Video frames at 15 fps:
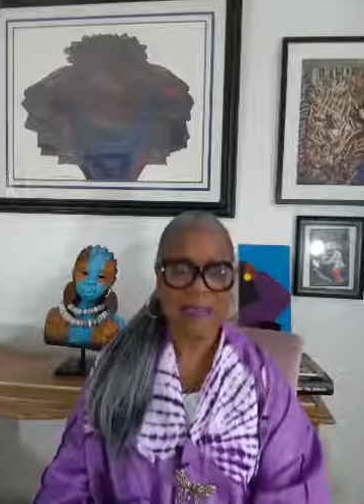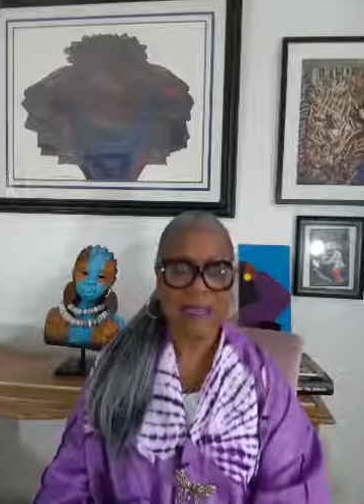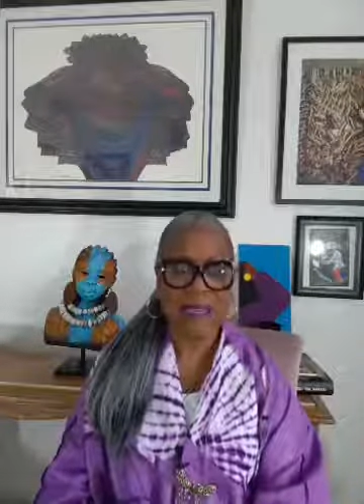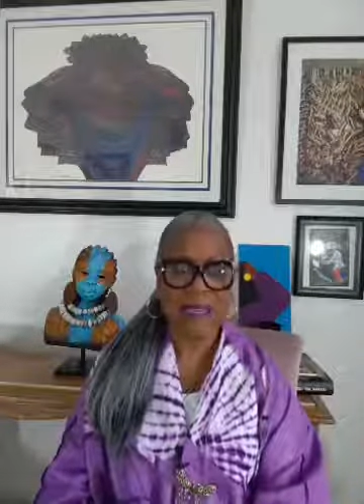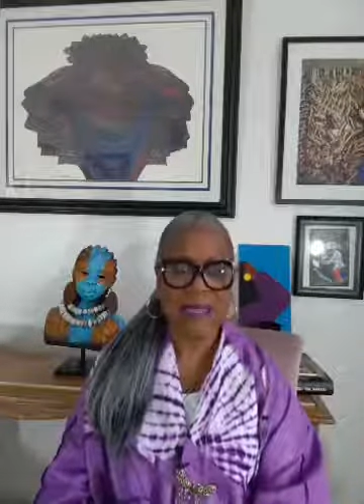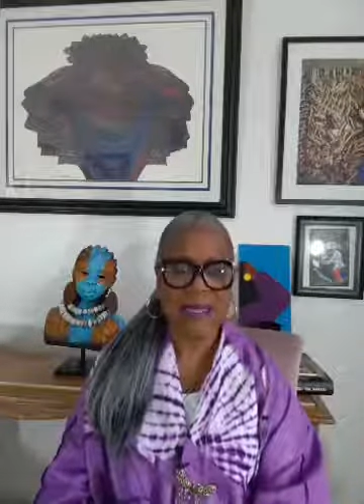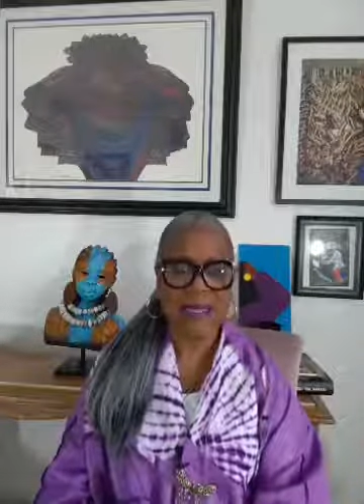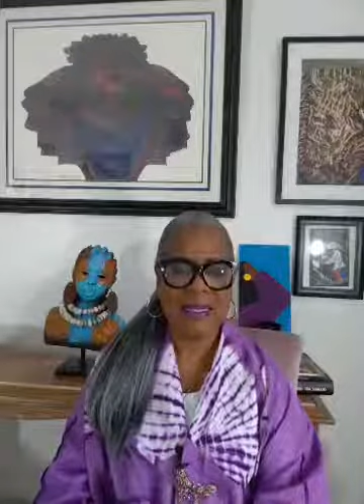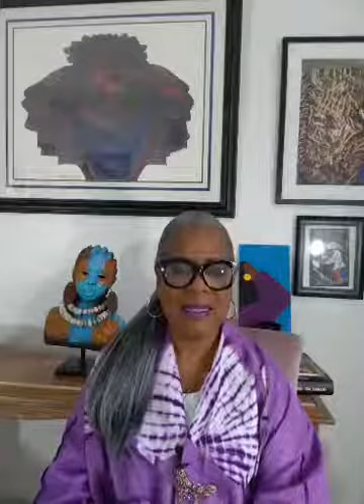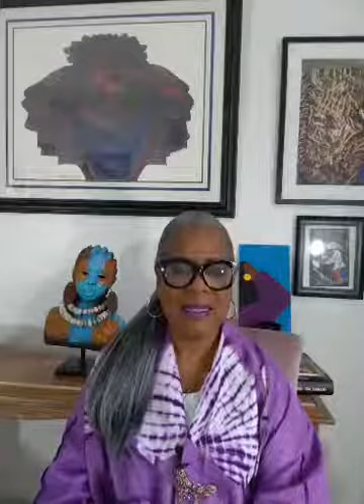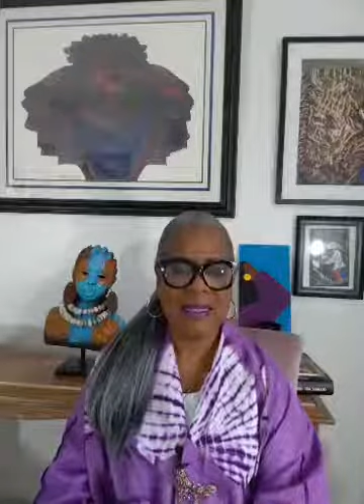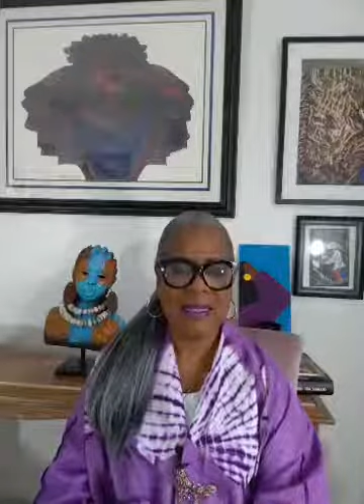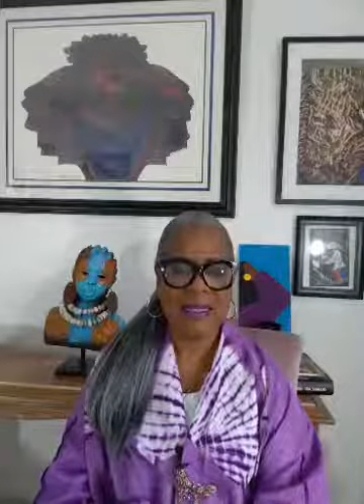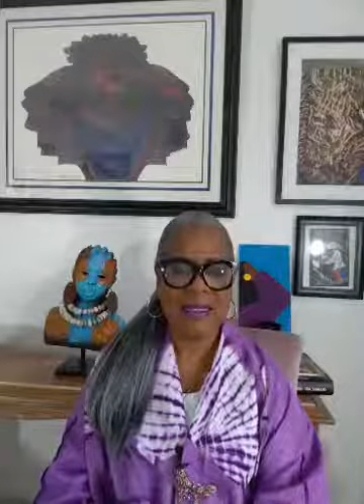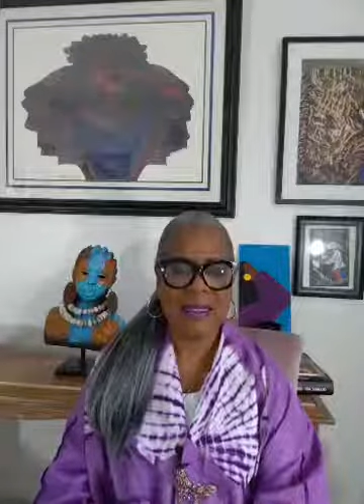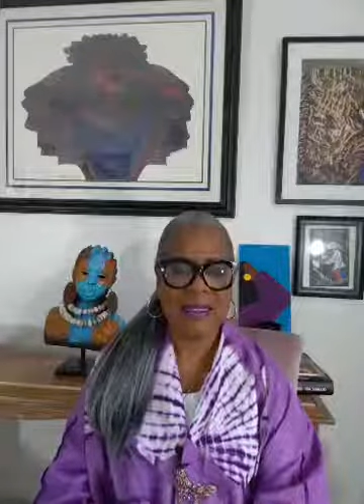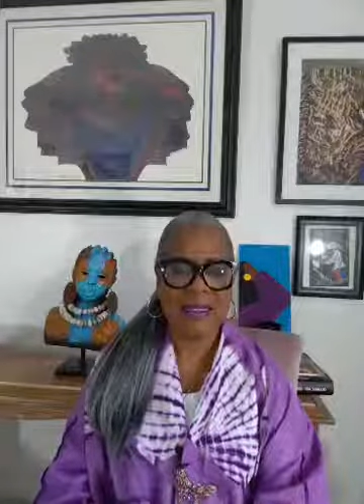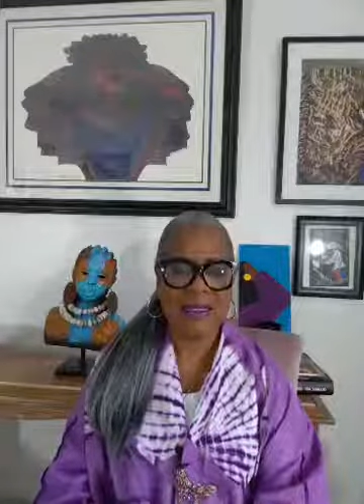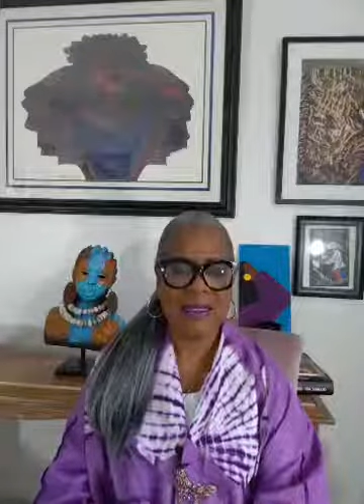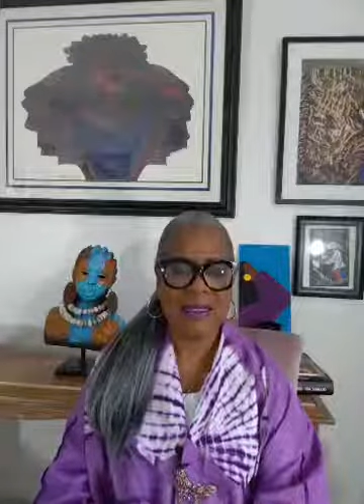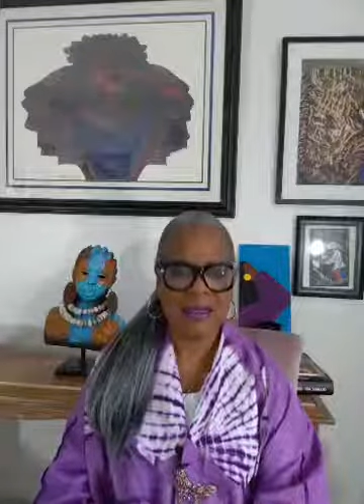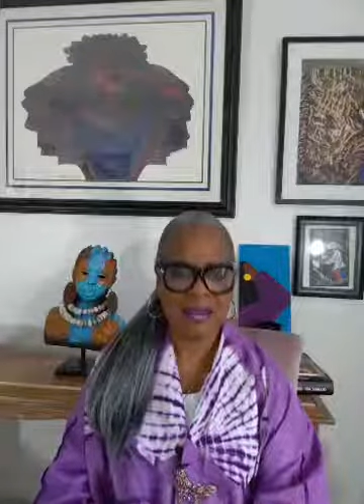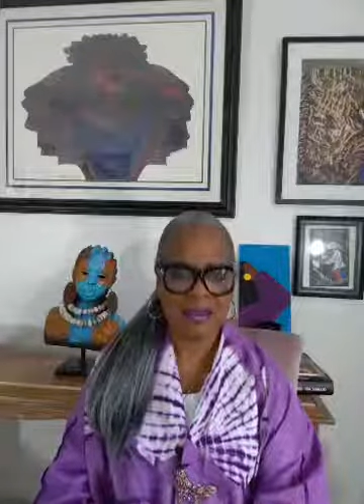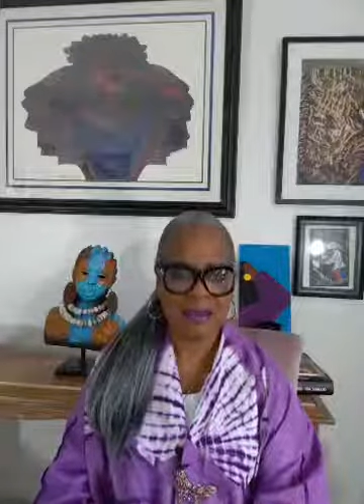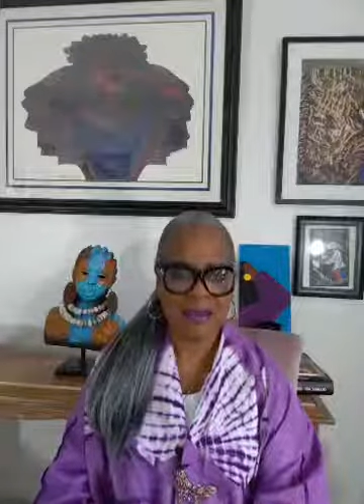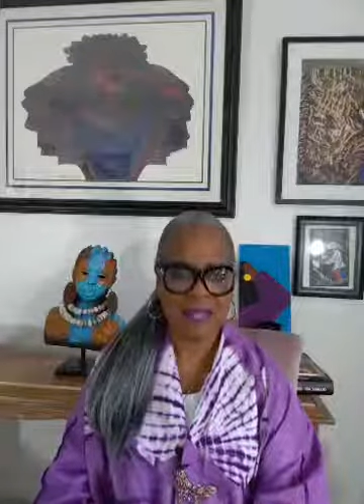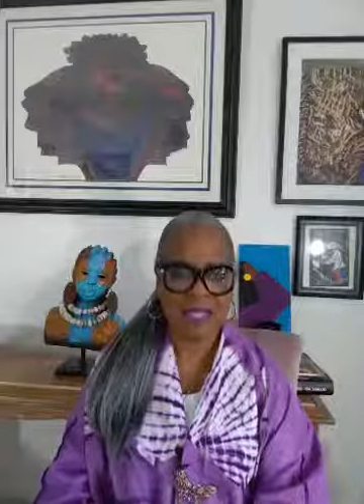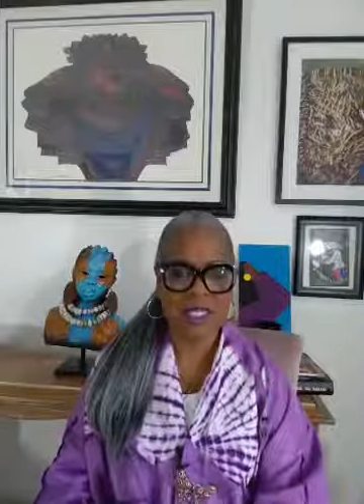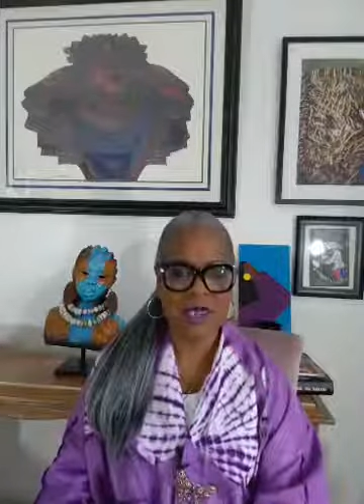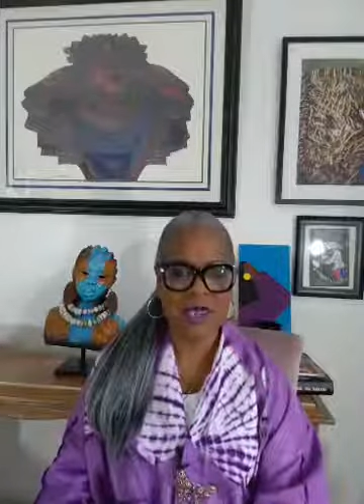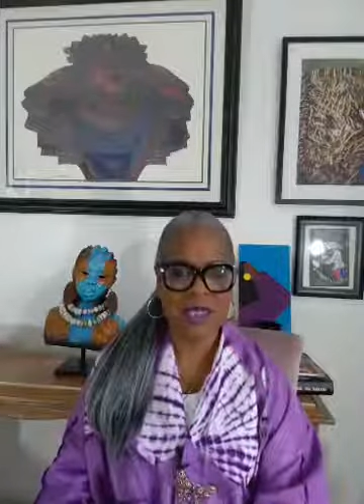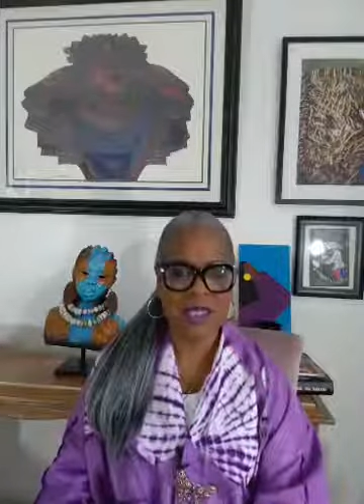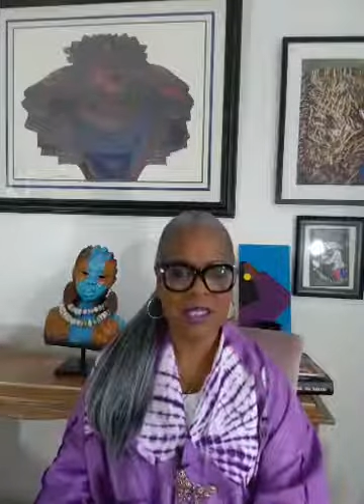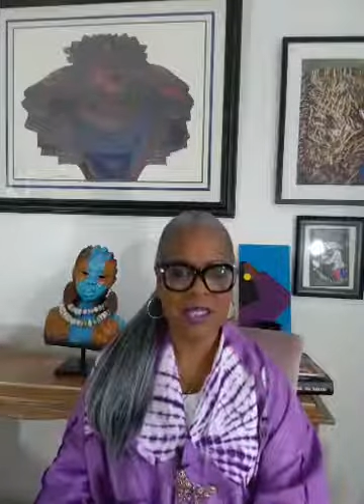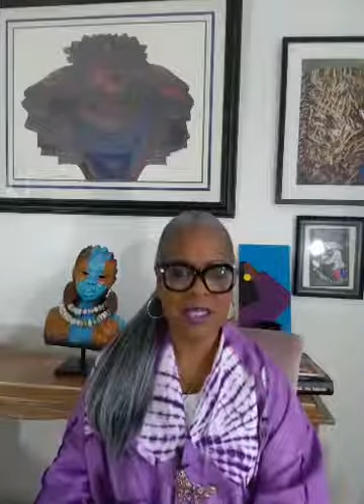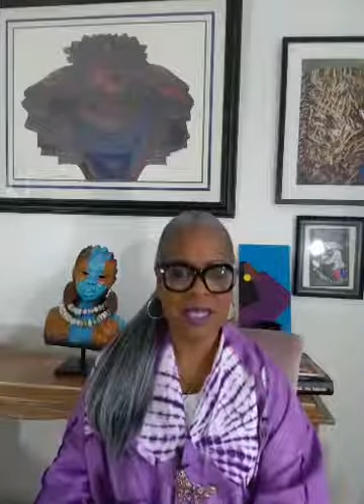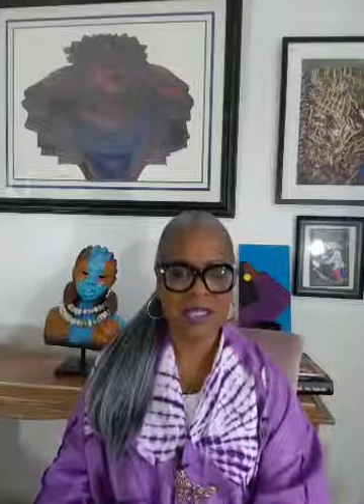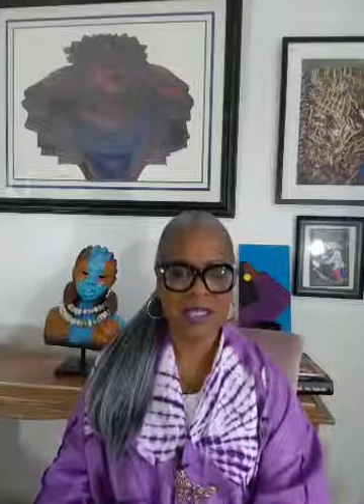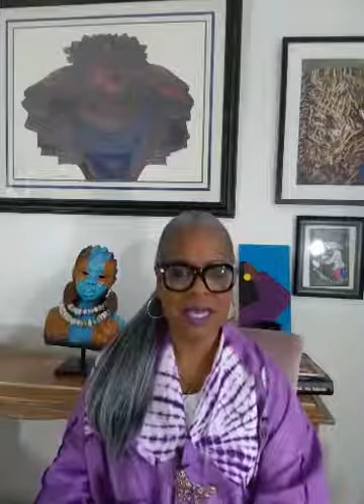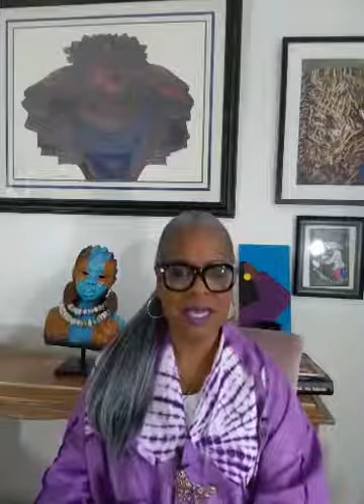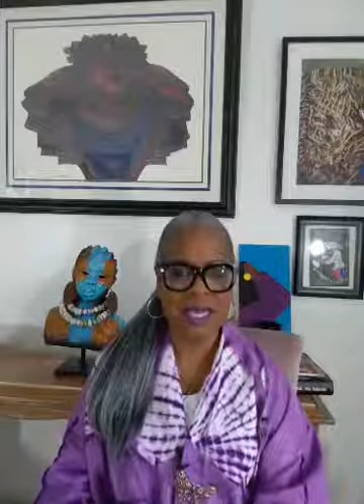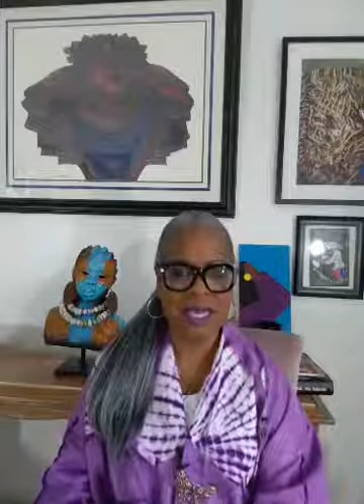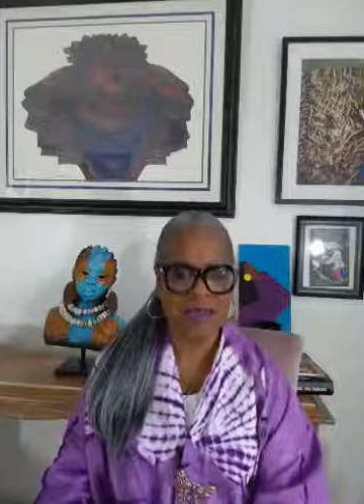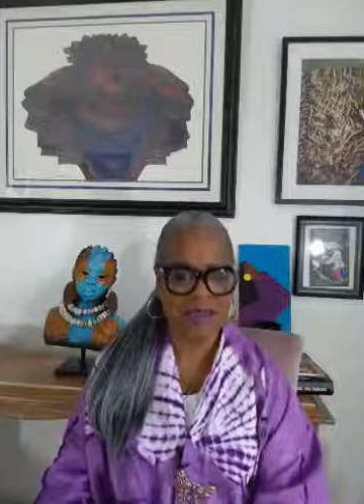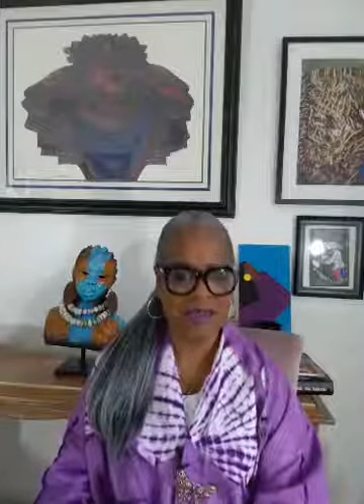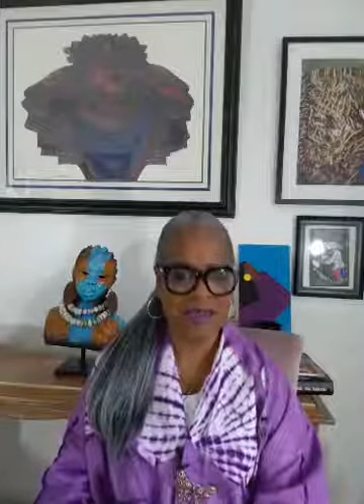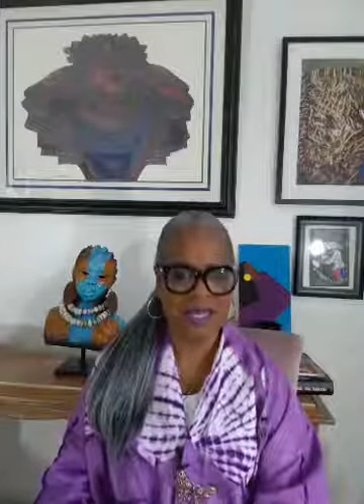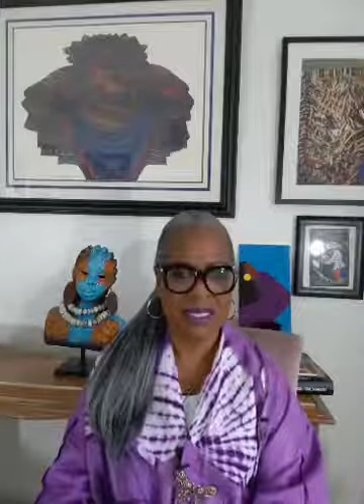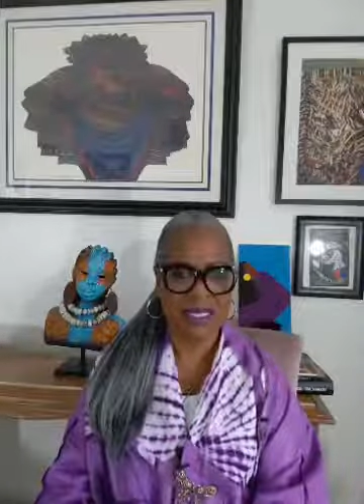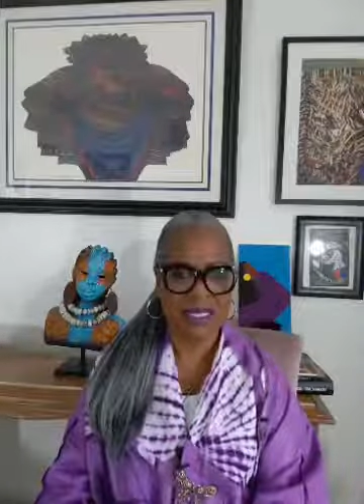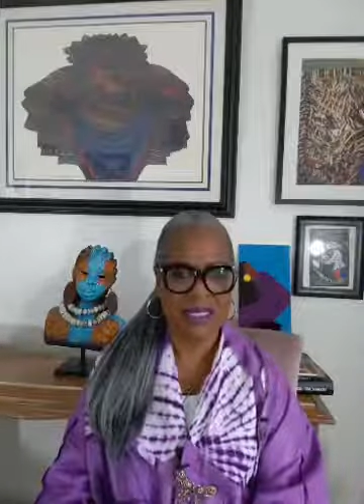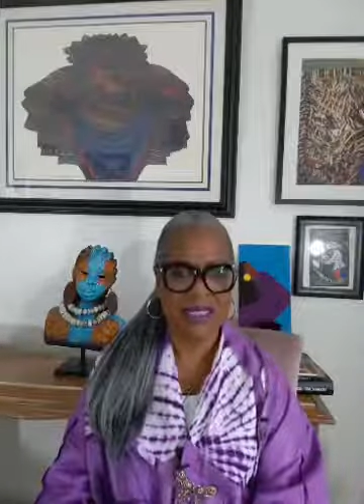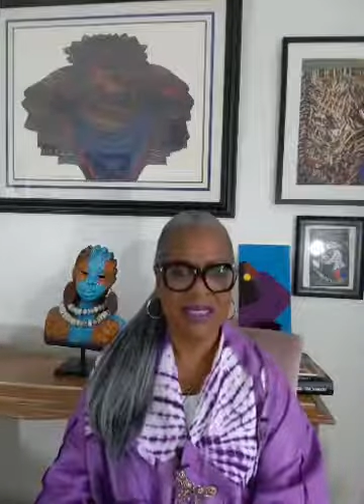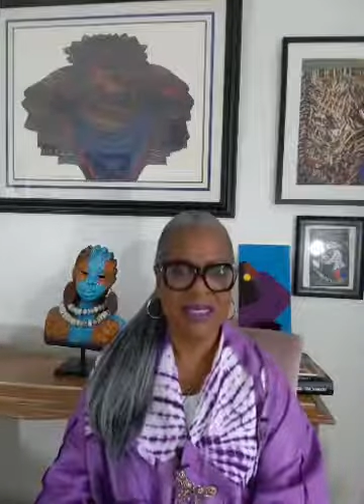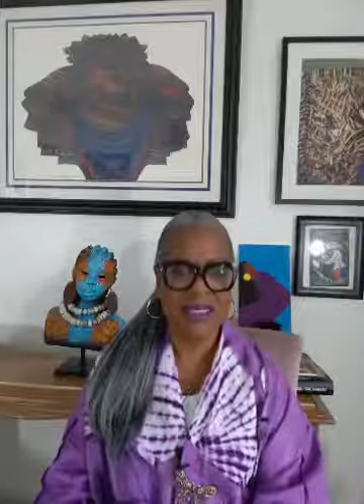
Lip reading: And a lot of it has been just heaviness.